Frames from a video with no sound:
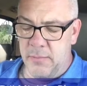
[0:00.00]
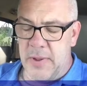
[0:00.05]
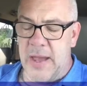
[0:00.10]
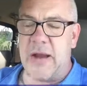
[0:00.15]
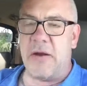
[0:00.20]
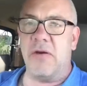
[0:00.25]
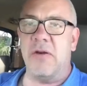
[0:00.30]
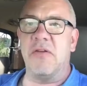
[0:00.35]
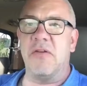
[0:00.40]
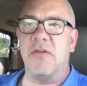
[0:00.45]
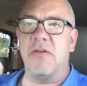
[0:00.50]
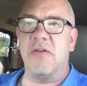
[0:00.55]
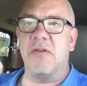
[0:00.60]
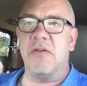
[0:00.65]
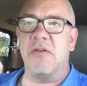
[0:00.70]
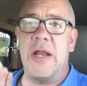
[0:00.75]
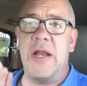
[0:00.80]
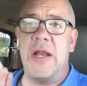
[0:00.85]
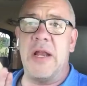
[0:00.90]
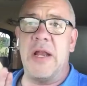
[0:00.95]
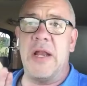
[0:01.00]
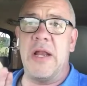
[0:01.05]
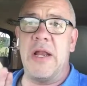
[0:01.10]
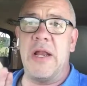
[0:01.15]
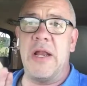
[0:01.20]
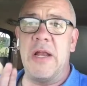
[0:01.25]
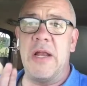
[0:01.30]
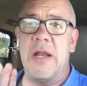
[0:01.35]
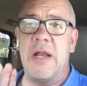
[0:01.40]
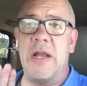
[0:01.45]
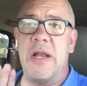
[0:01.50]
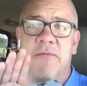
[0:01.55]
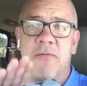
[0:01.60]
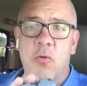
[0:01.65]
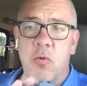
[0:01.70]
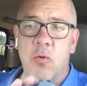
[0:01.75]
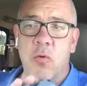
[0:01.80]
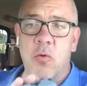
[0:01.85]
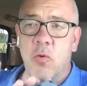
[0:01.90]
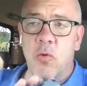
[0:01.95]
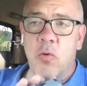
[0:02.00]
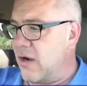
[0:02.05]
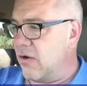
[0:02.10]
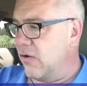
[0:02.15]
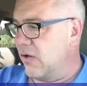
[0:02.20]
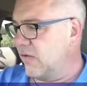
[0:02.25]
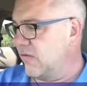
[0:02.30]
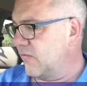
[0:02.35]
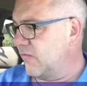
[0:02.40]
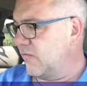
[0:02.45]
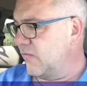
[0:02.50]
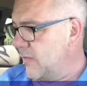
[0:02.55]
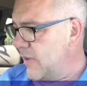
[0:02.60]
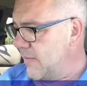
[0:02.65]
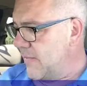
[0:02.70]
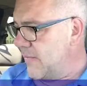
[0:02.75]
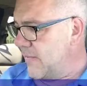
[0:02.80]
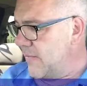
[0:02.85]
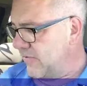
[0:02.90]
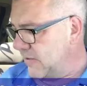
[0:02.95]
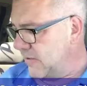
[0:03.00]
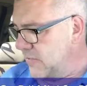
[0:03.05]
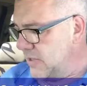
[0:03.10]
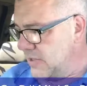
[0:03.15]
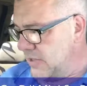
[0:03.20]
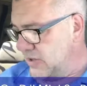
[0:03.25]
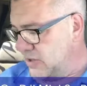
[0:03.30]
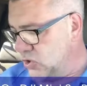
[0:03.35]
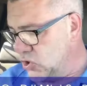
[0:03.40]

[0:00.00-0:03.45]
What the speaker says: batteries. So I now actually have 4 batteries for my Mavic Mini